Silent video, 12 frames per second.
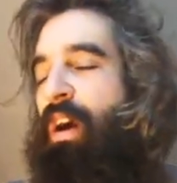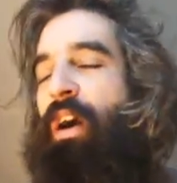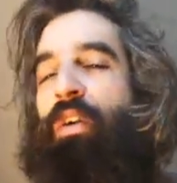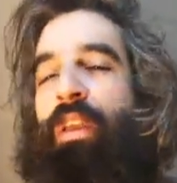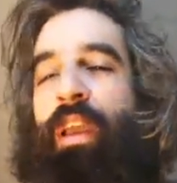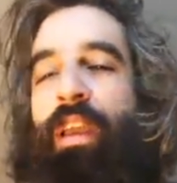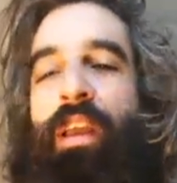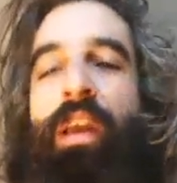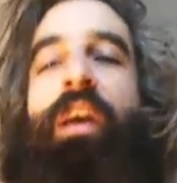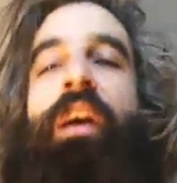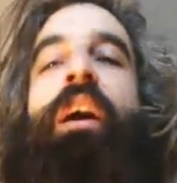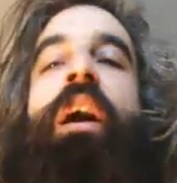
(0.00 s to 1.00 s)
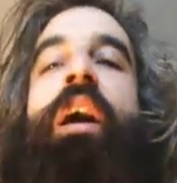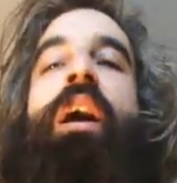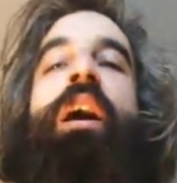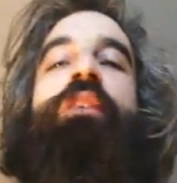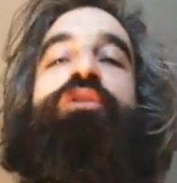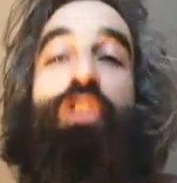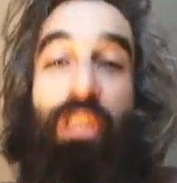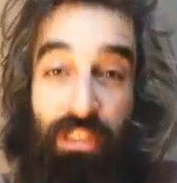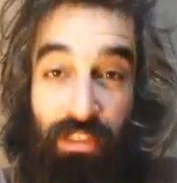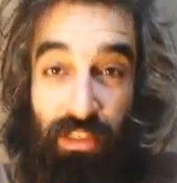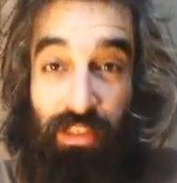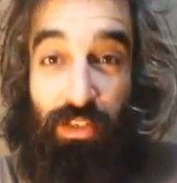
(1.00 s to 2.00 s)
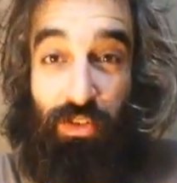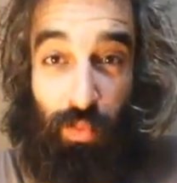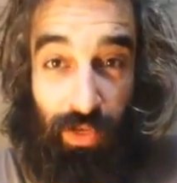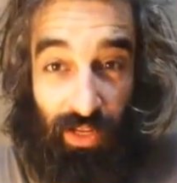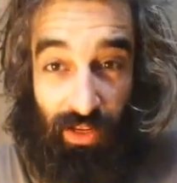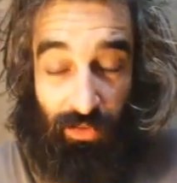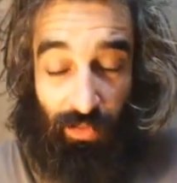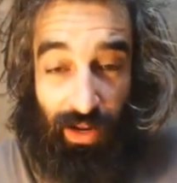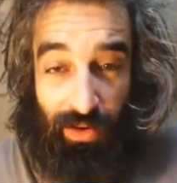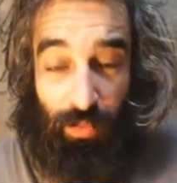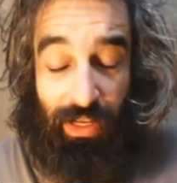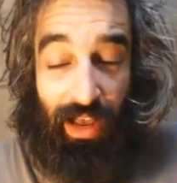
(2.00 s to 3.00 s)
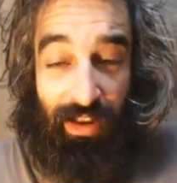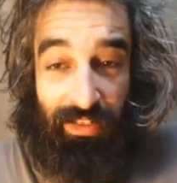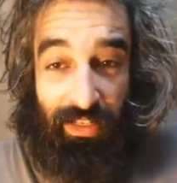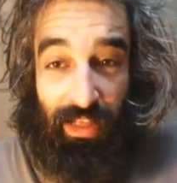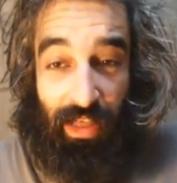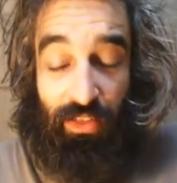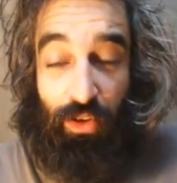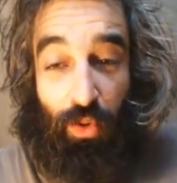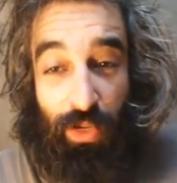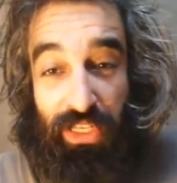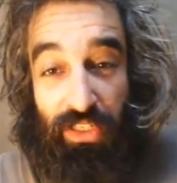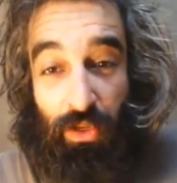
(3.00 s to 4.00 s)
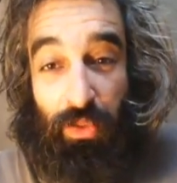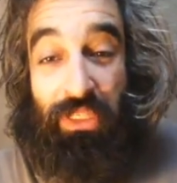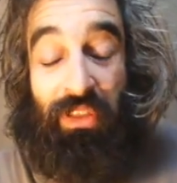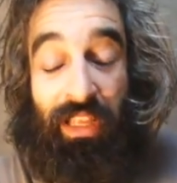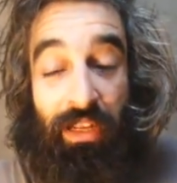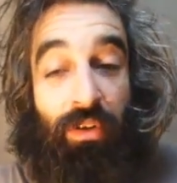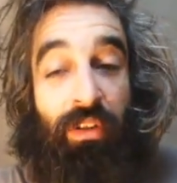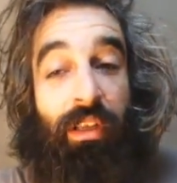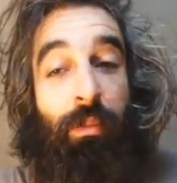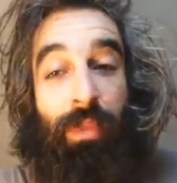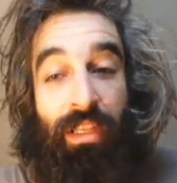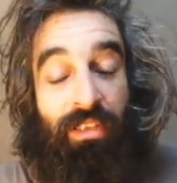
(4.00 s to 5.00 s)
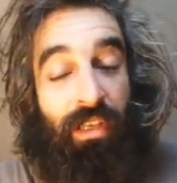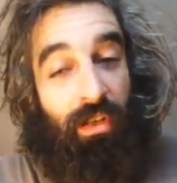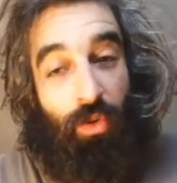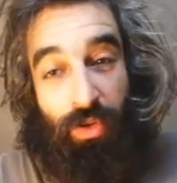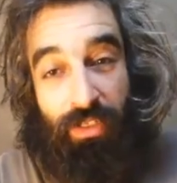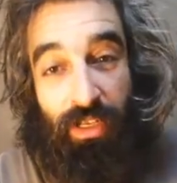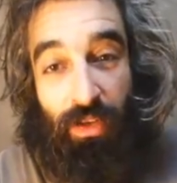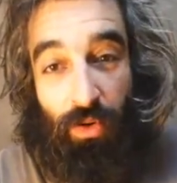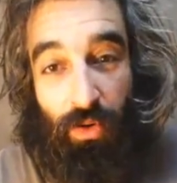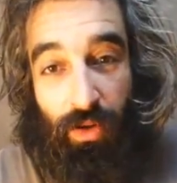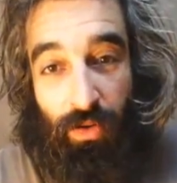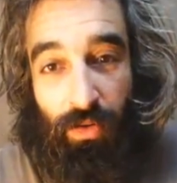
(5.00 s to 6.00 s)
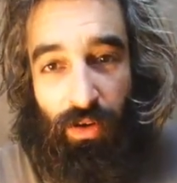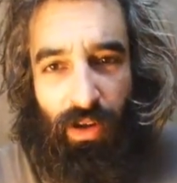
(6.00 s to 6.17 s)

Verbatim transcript: Okay. Jesus is weed, right? We got into that. The Christos, literally, it means the anointing oil.